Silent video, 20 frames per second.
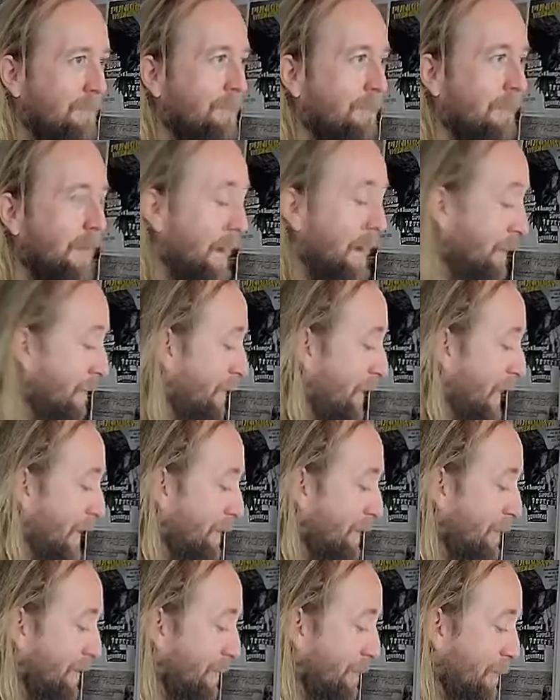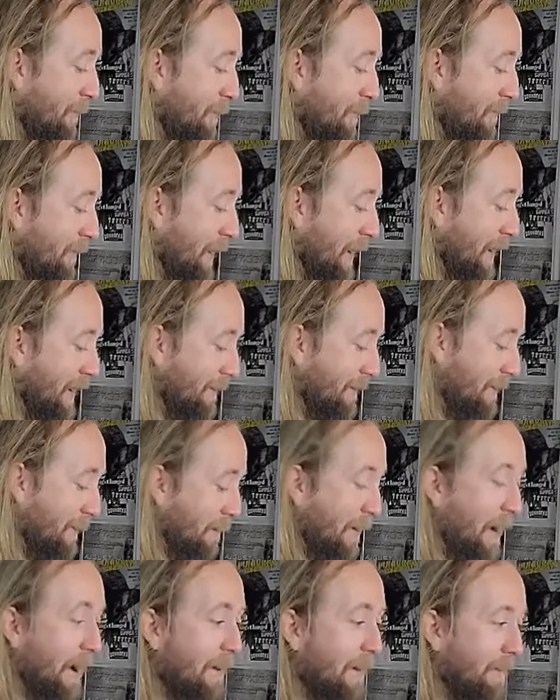And in fact, if you move that
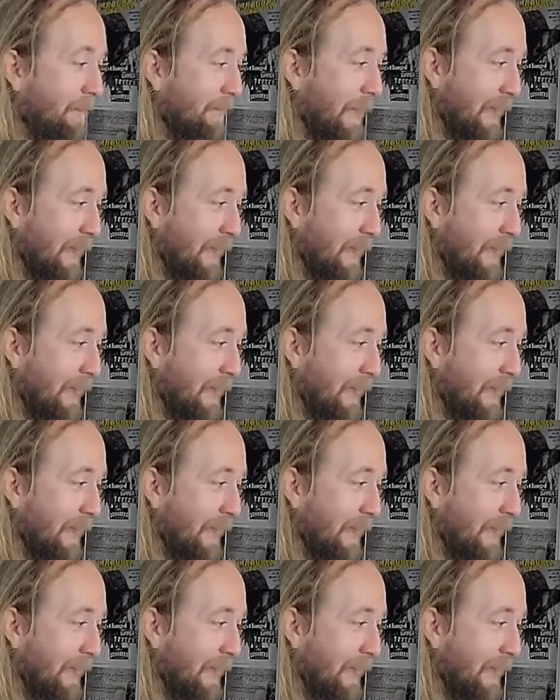around,